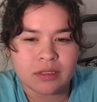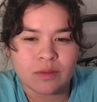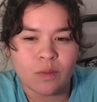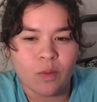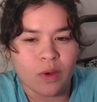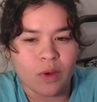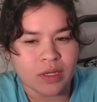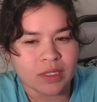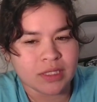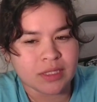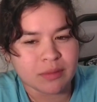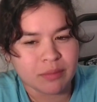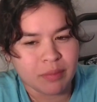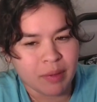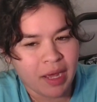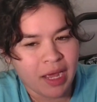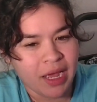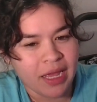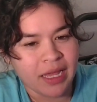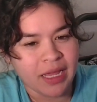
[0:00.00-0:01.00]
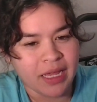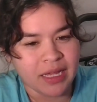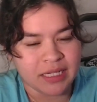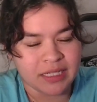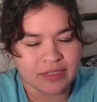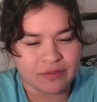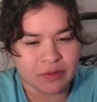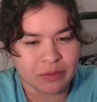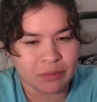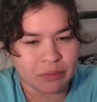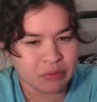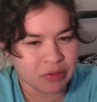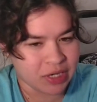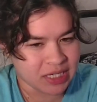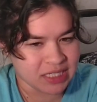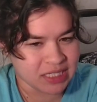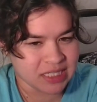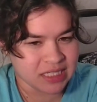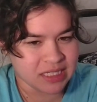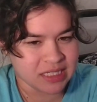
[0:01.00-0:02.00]
want to buy at different
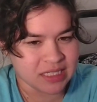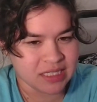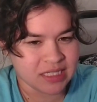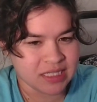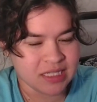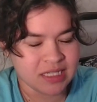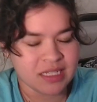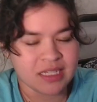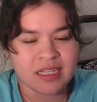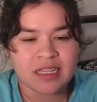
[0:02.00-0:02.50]
prices.